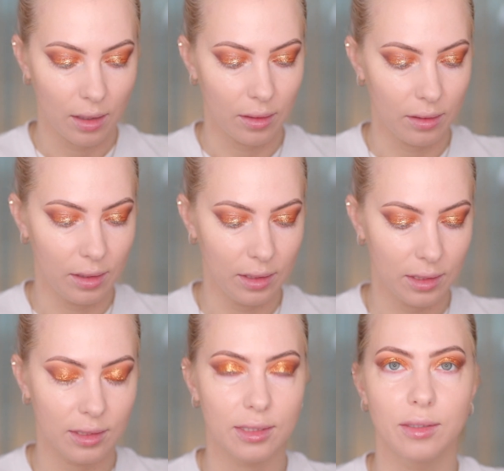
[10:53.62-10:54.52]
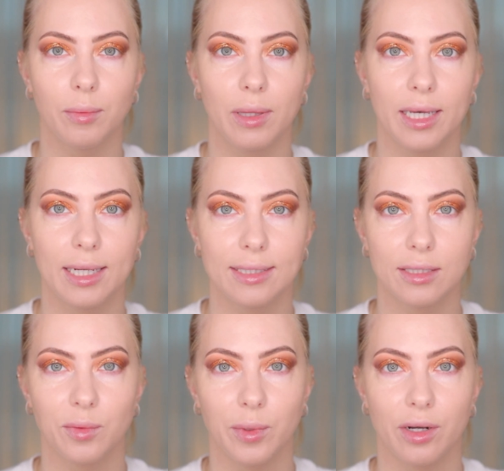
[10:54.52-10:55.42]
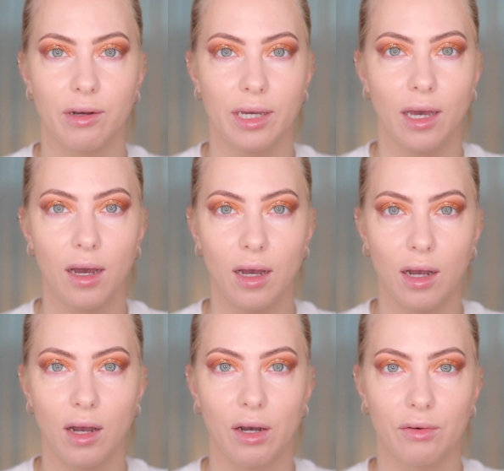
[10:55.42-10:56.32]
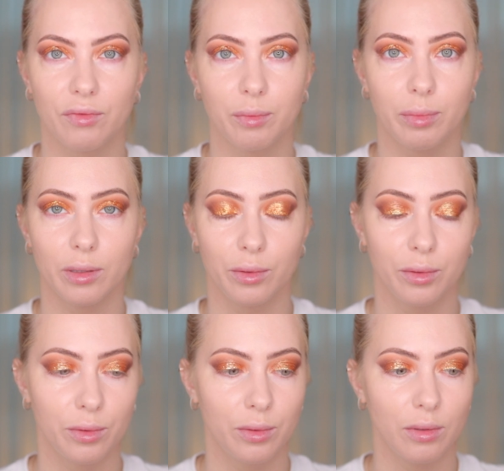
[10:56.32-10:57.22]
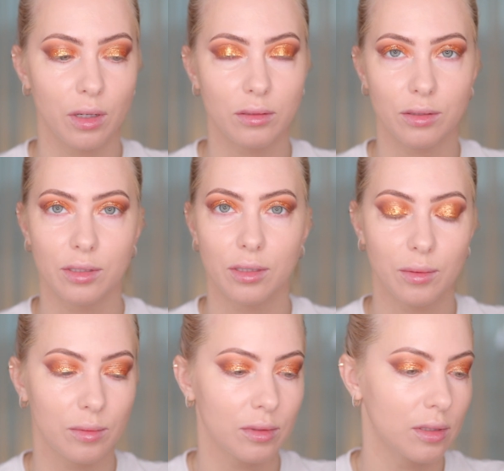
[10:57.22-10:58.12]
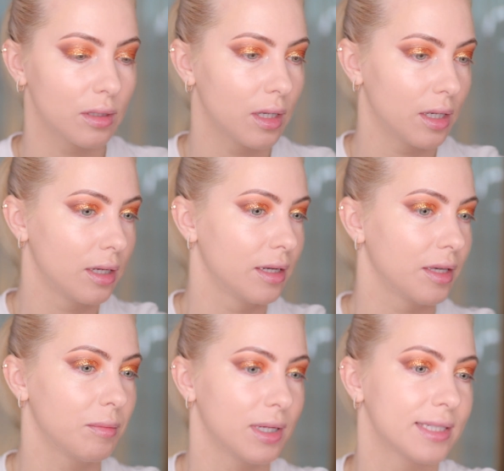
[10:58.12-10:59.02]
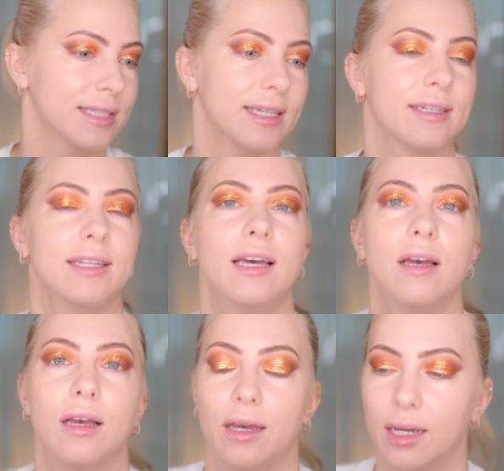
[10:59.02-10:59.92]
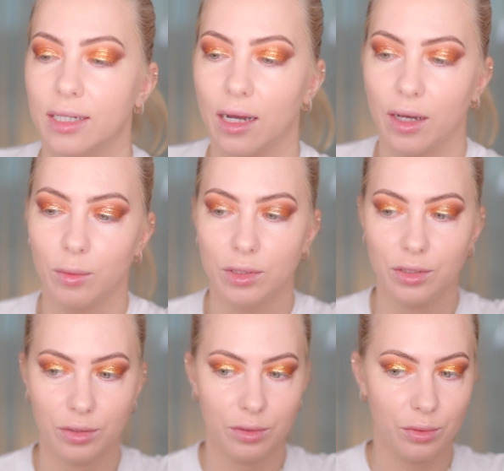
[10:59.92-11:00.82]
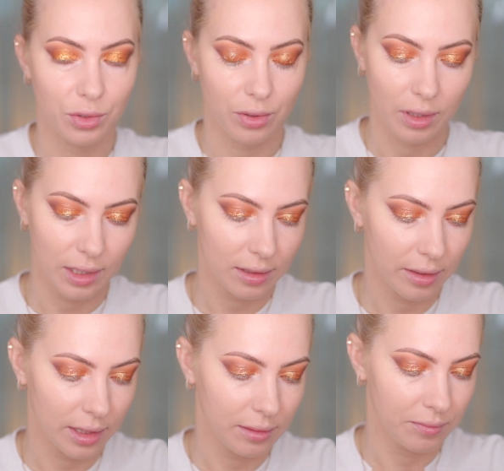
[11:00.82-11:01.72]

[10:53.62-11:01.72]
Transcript: this is the place where I have blue undertone in my skin and I want to neutralize that.